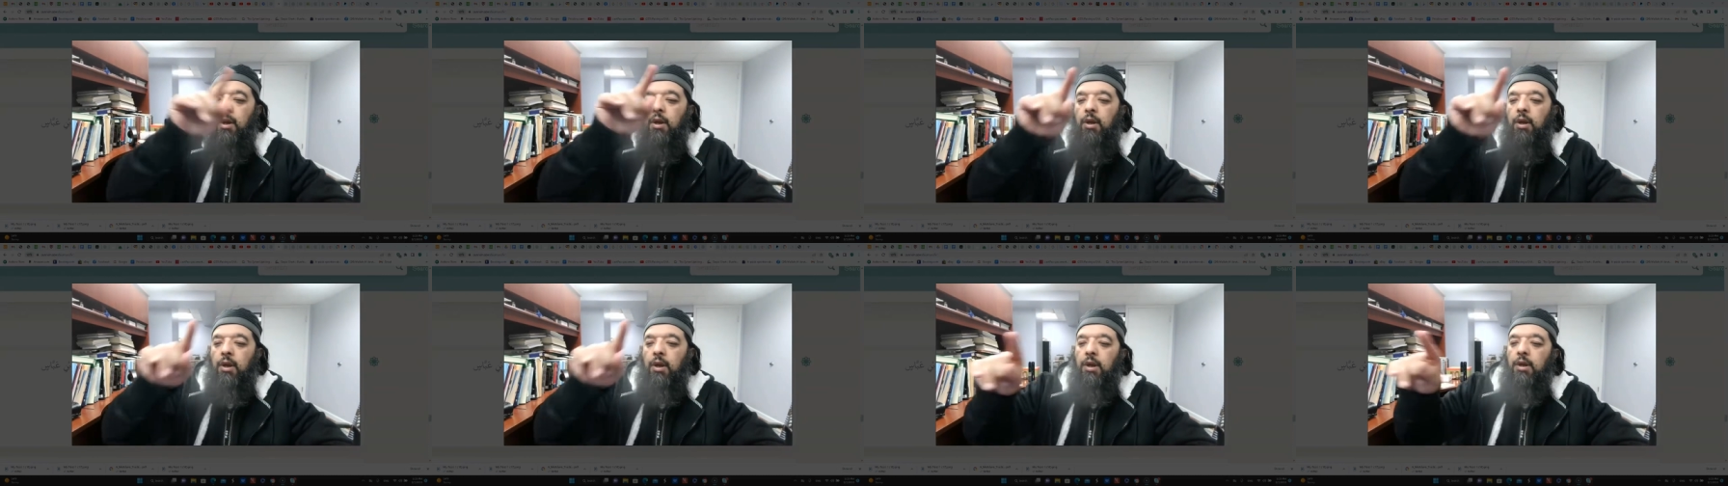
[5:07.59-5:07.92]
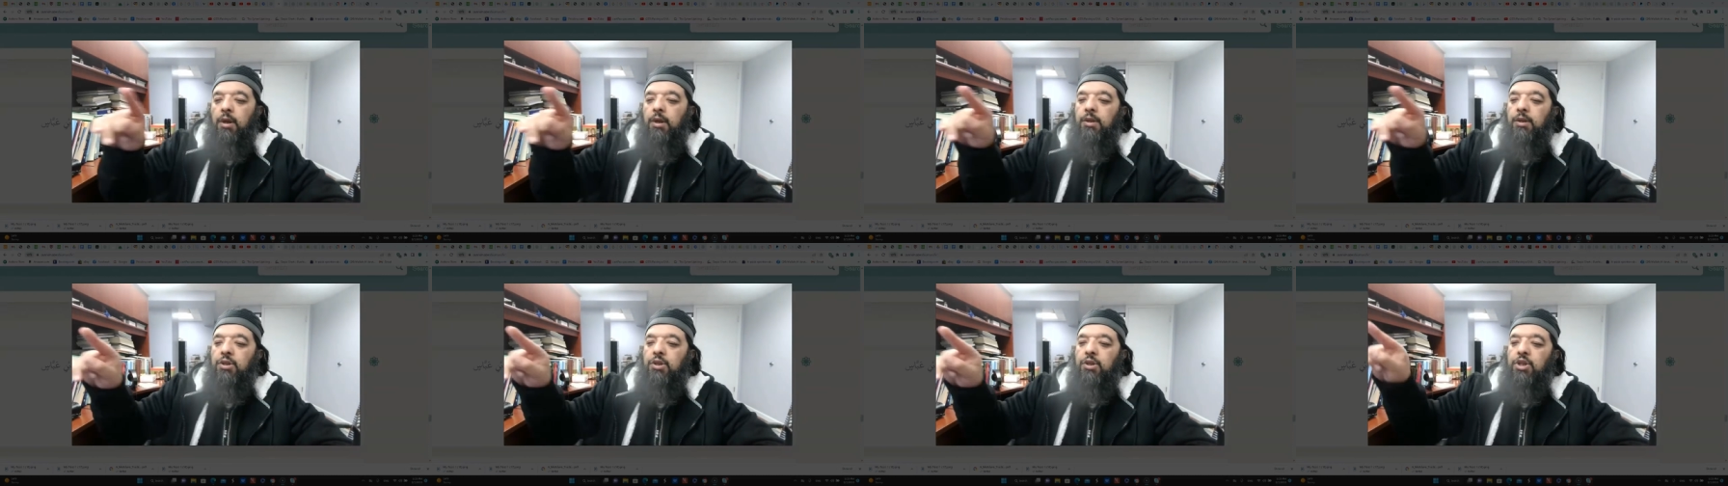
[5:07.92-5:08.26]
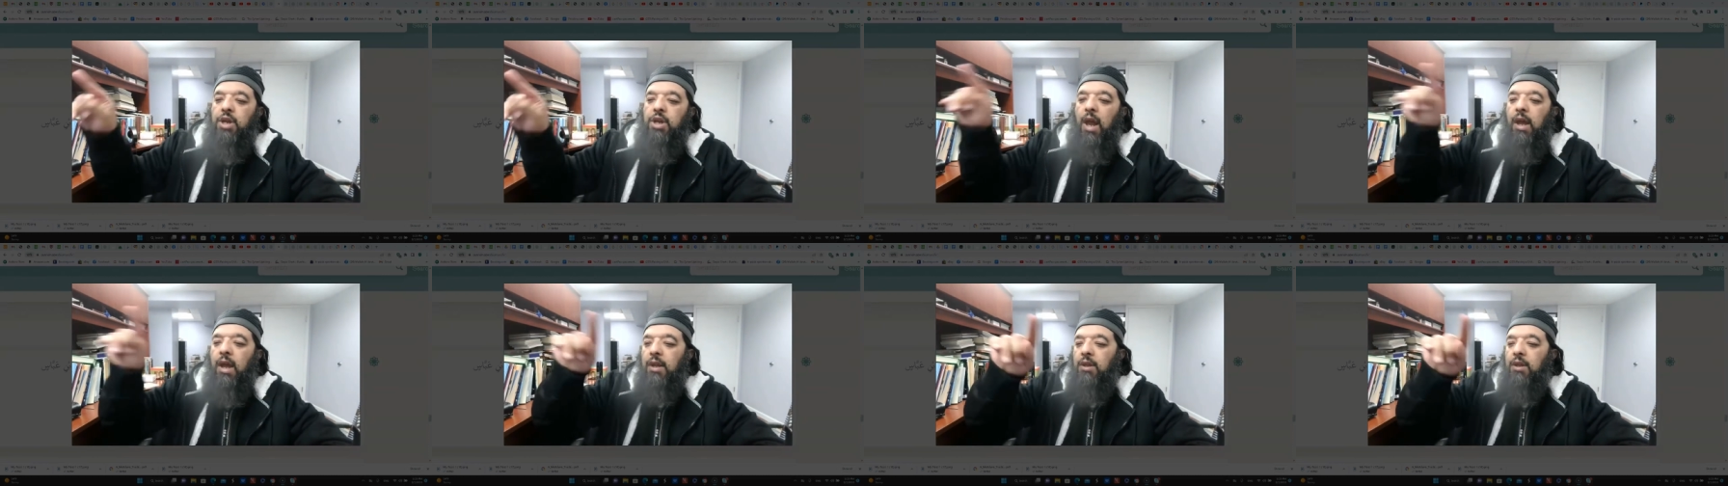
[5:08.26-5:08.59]
uh,
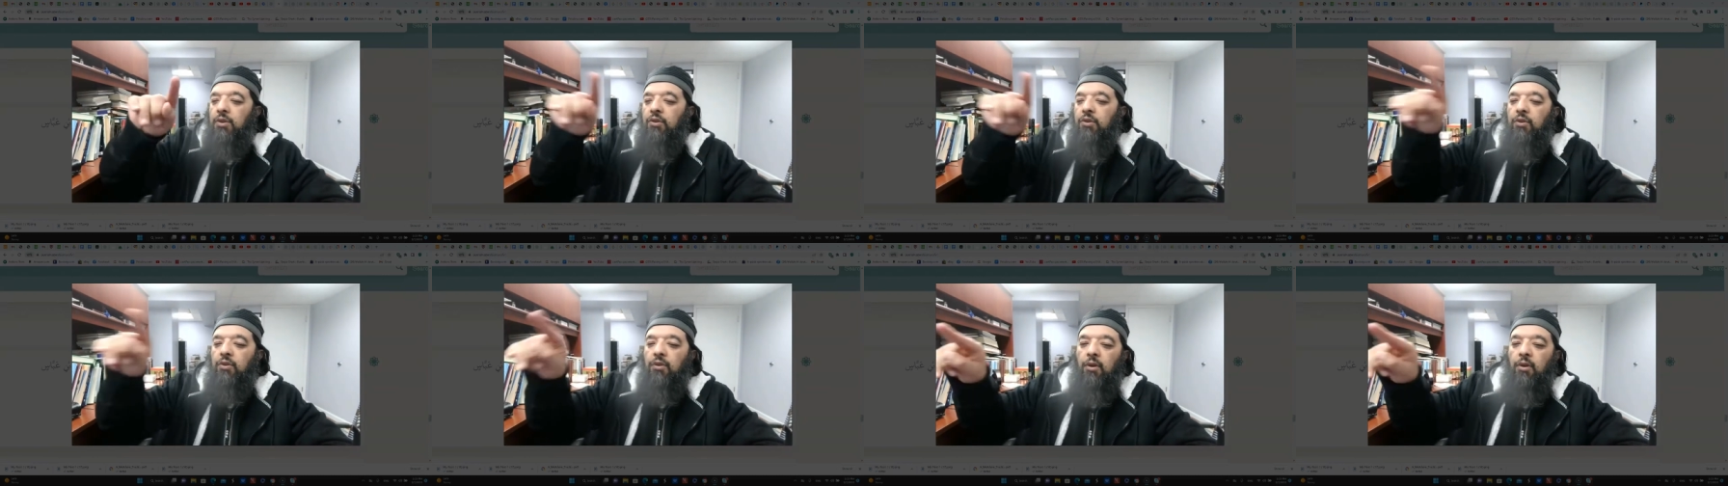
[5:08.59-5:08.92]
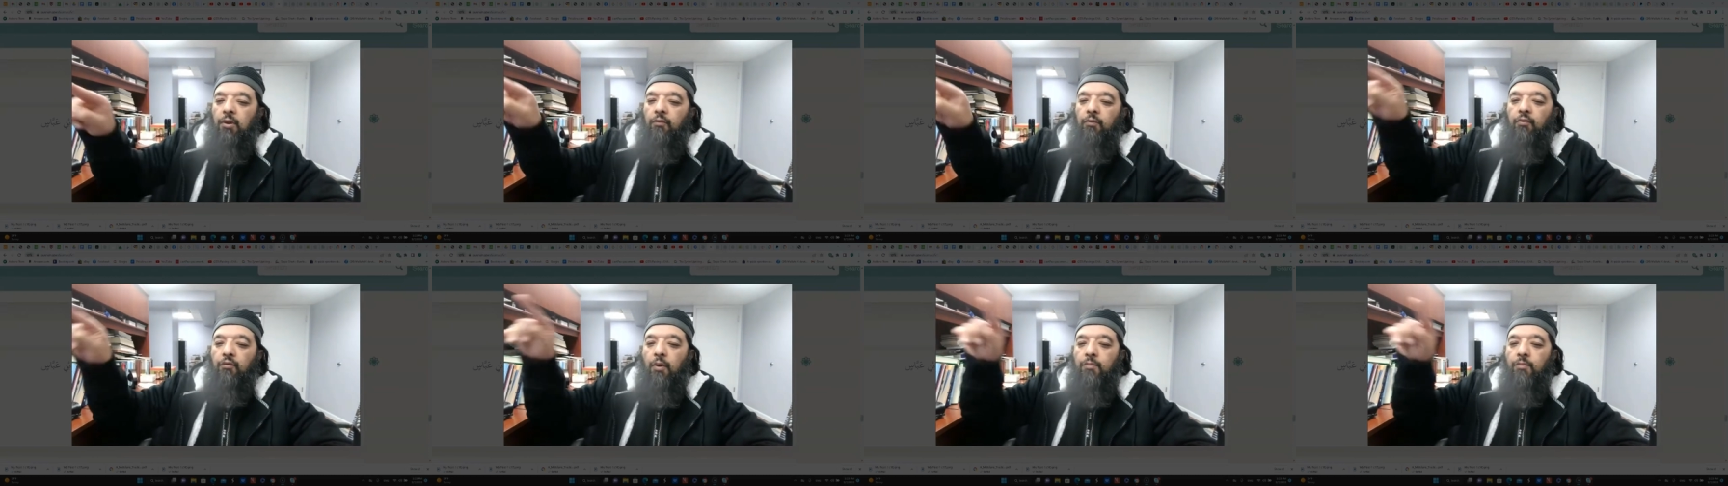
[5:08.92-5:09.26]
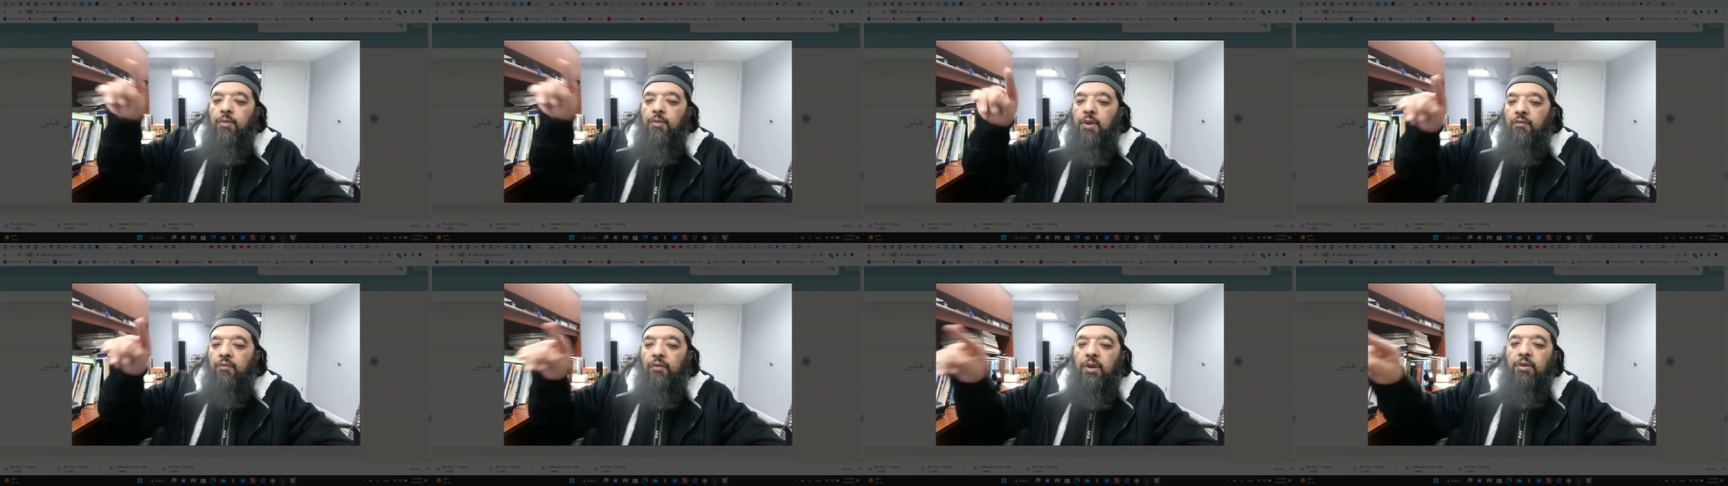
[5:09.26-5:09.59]
chains
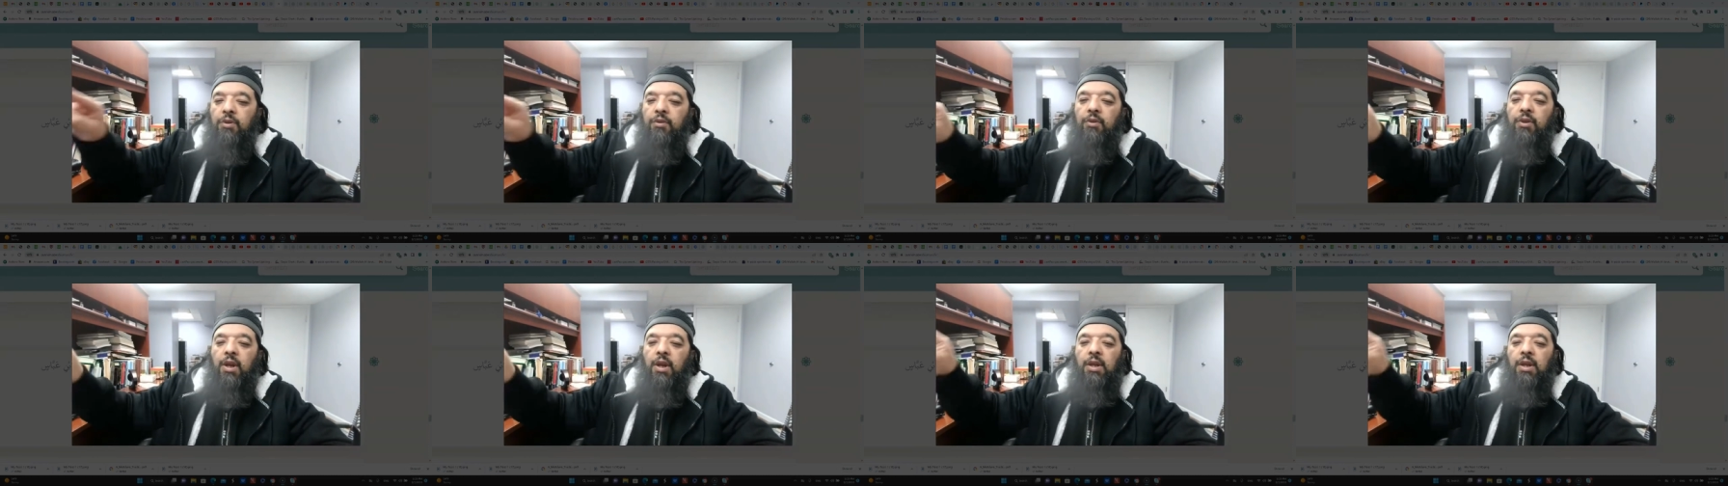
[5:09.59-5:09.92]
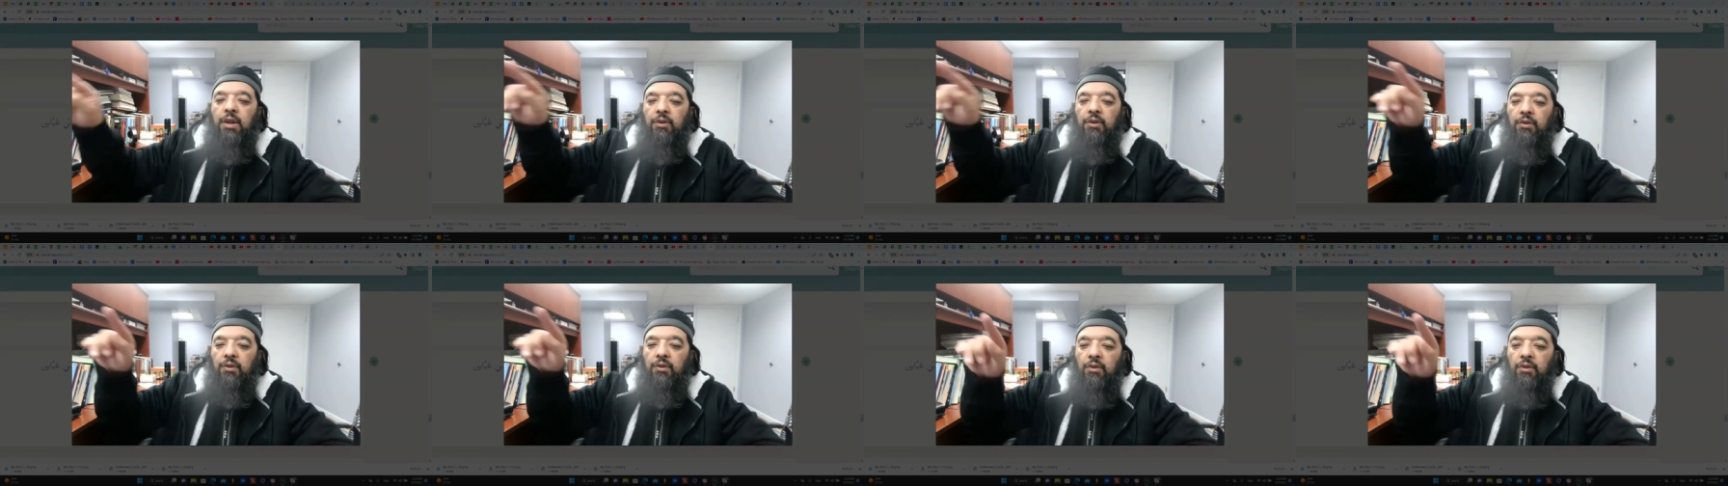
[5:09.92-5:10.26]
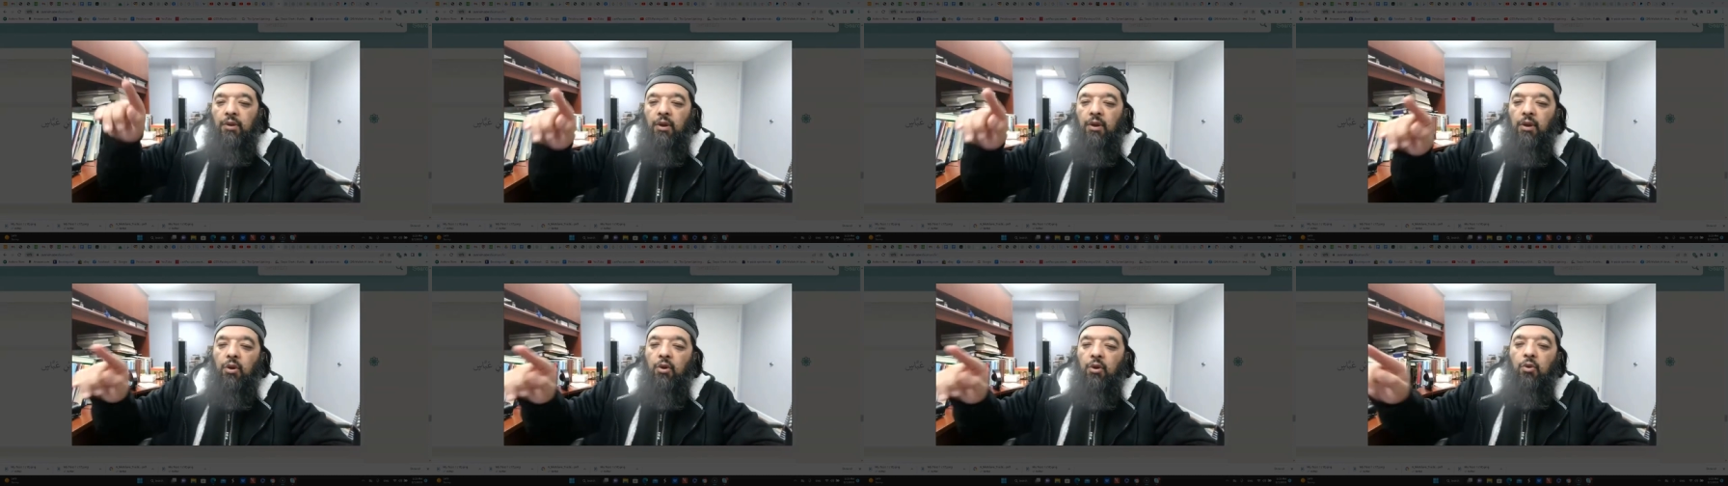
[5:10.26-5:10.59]
from different cities